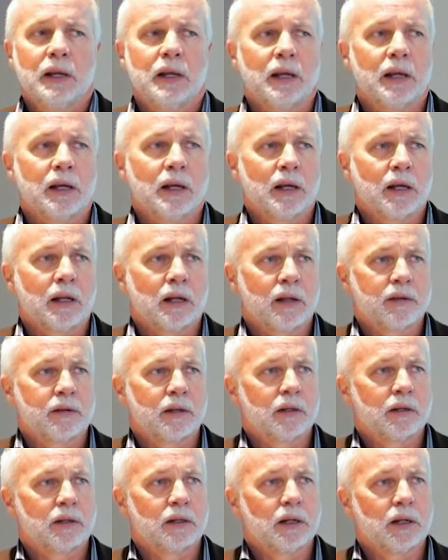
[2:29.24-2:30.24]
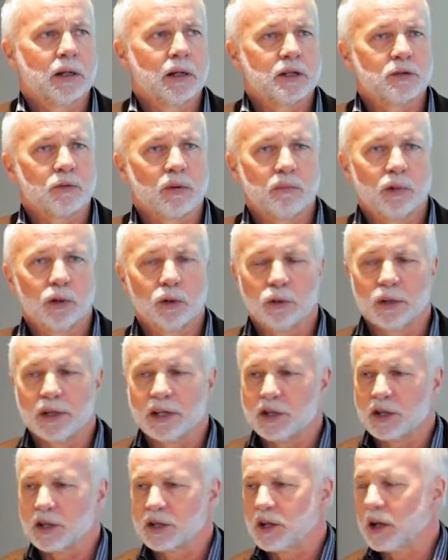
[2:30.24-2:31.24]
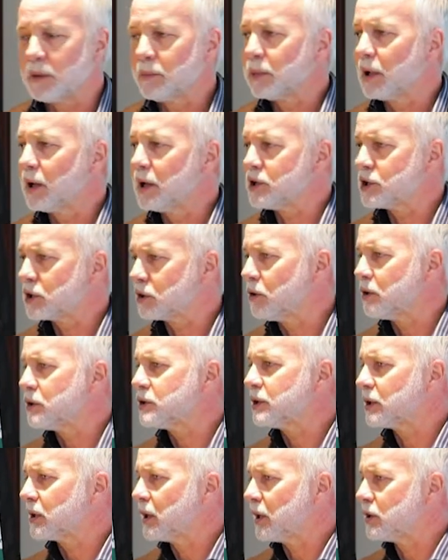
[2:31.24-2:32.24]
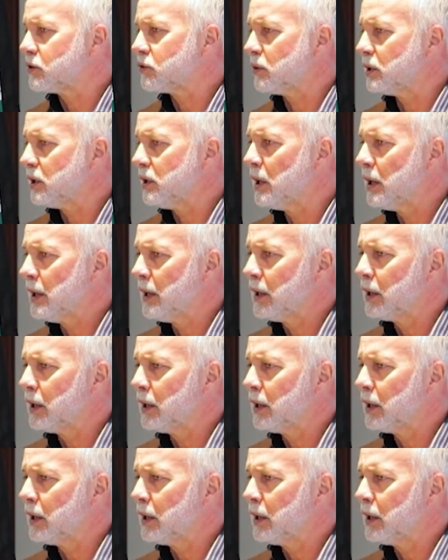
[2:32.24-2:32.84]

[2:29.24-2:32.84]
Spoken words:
And I think as we build these exemplars across the country,